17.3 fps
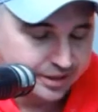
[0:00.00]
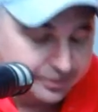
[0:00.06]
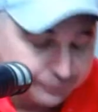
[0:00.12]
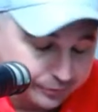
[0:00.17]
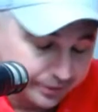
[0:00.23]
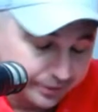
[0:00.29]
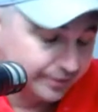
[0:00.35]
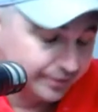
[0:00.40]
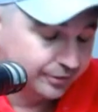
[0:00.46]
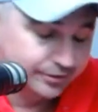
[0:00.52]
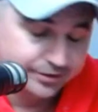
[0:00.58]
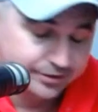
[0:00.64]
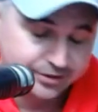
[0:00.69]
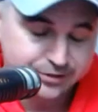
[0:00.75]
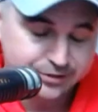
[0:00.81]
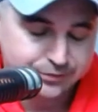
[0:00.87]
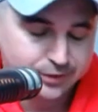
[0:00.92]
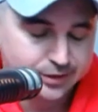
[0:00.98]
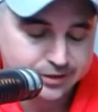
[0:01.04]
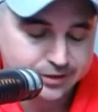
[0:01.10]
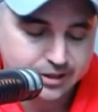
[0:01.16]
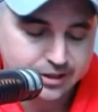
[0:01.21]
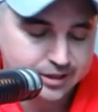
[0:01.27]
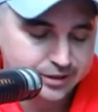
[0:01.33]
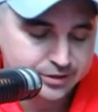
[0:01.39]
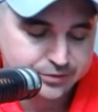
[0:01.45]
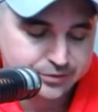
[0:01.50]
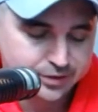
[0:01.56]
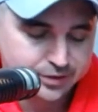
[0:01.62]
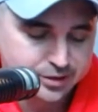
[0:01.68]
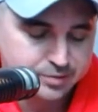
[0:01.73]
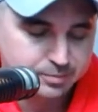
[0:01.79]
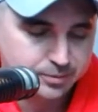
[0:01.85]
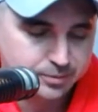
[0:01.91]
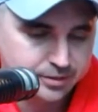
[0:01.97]
thankfully looked at this fucking youngin's
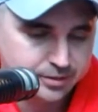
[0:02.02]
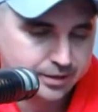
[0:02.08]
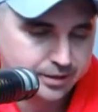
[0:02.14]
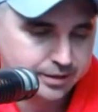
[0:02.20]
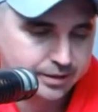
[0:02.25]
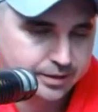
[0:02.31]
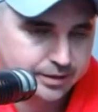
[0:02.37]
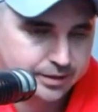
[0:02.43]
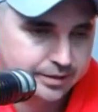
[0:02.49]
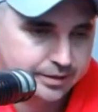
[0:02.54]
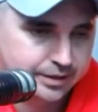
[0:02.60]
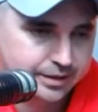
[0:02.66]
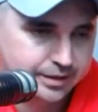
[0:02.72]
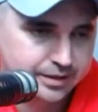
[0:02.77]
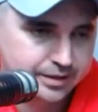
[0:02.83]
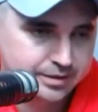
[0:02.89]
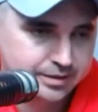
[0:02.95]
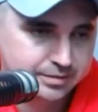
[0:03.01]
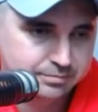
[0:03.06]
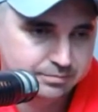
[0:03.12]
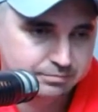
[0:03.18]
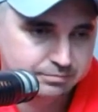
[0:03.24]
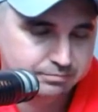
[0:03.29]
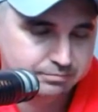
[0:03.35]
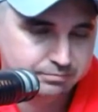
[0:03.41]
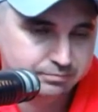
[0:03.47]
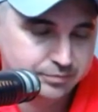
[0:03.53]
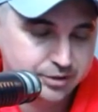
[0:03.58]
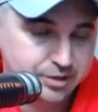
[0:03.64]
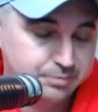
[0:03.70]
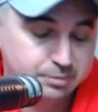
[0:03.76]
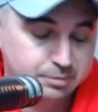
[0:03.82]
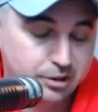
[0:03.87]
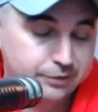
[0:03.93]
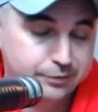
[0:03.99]
Facebook and
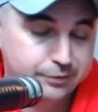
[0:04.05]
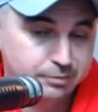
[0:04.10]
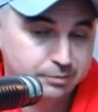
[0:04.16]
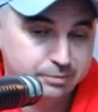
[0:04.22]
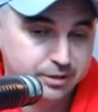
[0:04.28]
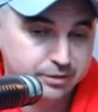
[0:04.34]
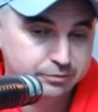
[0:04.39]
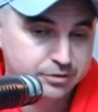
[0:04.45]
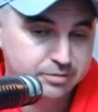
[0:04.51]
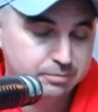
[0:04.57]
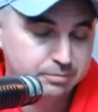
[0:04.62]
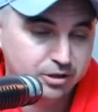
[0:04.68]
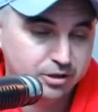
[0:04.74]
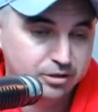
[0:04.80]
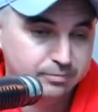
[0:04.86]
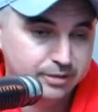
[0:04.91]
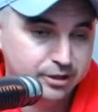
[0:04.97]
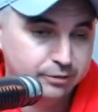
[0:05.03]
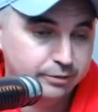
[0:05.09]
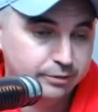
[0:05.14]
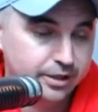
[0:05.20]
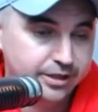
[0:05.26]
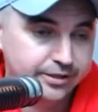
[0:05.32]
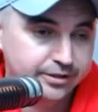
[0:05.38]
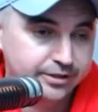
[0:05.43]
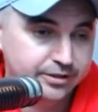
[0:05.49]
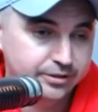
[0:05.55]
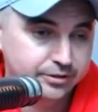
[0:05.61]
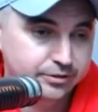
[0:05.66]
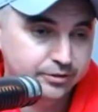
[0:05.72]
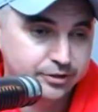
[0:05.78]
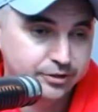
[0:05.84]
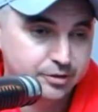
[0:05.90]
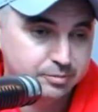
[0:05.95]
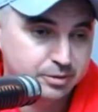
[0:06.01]
his profile pic was a bowl of marijuana.
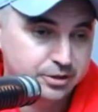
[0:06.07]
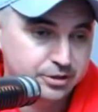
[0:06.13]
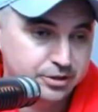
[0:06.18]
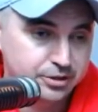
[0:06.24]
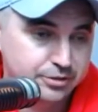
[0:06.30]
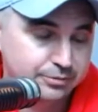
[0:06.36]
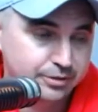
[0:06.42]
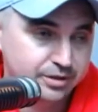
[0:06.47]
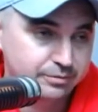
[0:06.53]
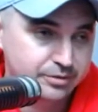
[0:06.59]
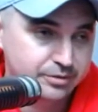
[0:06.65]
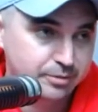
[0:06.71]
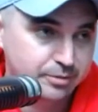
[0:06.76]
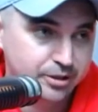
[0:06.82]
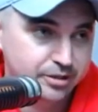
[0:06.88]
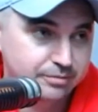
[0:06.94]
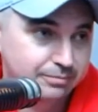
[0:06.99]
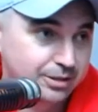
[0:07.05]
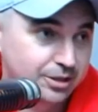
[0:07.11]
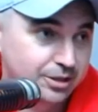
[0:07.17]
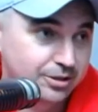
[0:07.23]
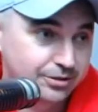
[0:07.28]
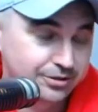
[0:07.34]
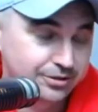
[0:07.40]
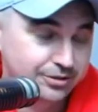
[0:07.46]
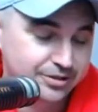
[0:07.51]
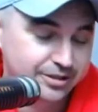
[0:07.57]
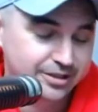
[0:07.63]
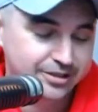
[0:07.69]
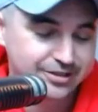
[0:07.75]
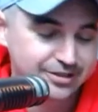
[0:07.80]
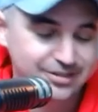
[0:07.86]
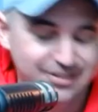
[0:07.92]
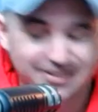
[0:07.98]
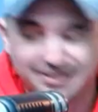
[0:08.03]
All his pictures were him smoking bombs. And
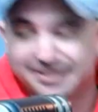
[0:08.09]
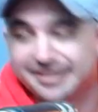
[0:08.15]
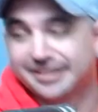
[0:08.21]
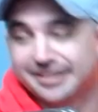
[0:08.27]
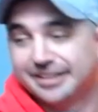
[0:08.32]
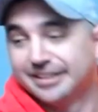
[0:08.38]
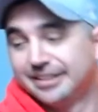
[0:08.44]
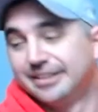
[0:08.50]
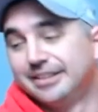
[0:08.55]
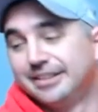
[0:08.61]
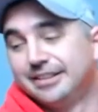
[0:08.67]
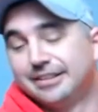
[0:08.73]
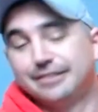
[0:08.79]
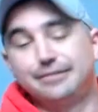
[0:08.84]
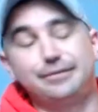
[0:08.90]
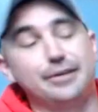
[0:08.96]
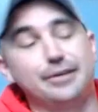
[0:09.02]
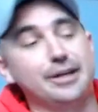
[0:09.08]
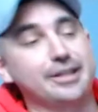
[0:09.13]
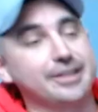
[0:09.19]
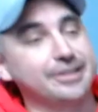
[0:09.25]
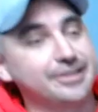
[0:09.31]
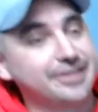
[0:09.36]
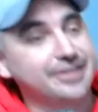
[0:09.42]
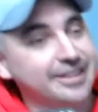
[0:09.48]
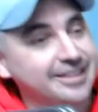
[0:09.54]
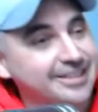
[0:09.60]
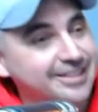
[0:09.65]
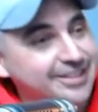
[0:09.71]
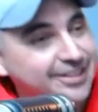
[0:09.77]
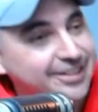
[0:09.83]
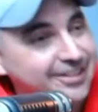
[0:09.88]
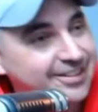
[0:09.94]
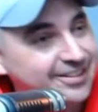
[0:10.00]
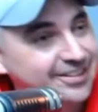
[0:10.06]
I was like, fucking thank
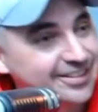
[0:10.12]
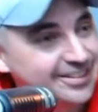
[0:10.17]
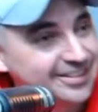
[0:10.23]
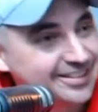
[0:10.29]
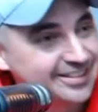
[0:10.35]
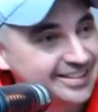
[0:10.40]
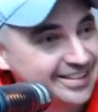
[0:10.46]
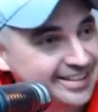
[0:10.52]
God.